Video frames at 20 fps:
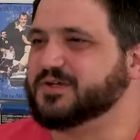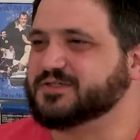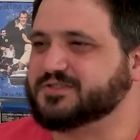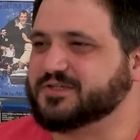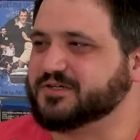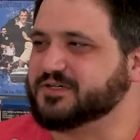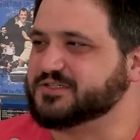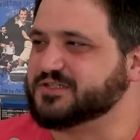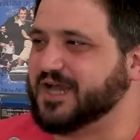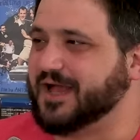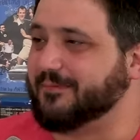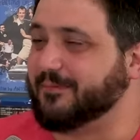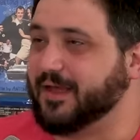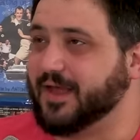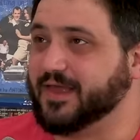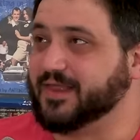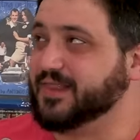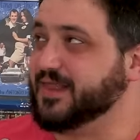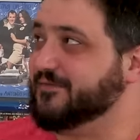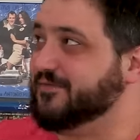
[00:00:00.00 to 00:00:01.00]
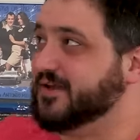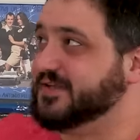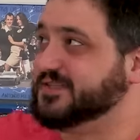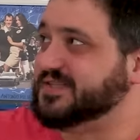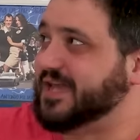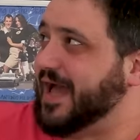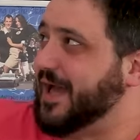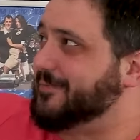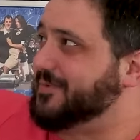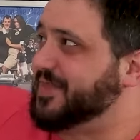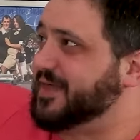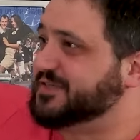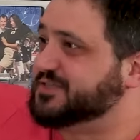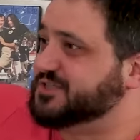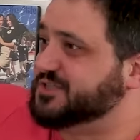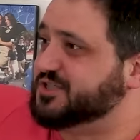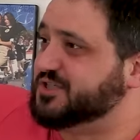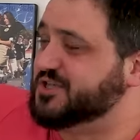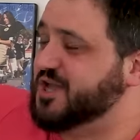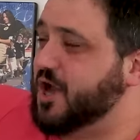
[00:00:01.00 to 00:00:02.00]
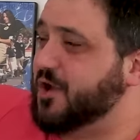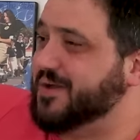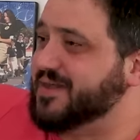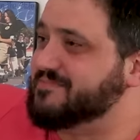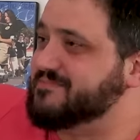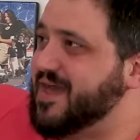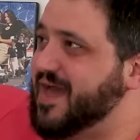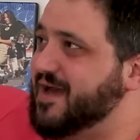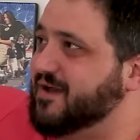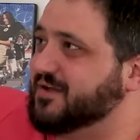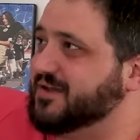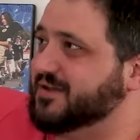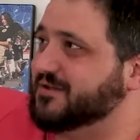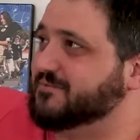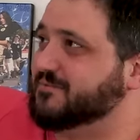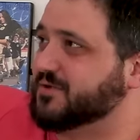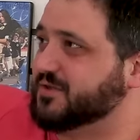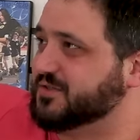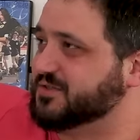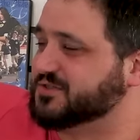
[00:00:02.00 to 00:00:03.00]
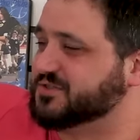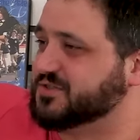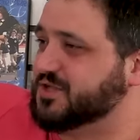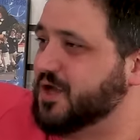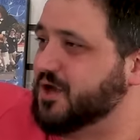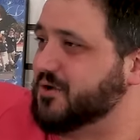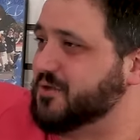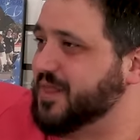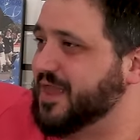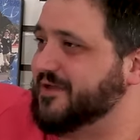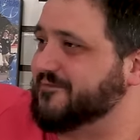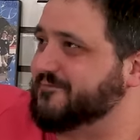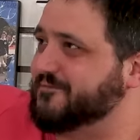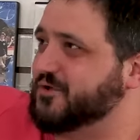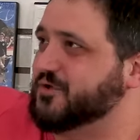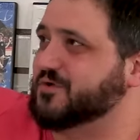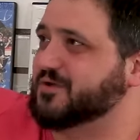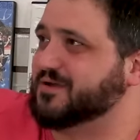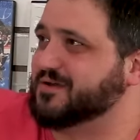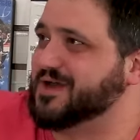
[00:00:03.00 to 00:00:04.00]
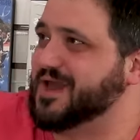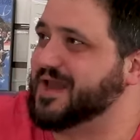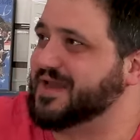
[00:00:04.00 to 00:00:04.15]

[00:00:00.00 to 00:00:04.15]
What's your job? I live on top of that snowy mountain where there's no, like, food or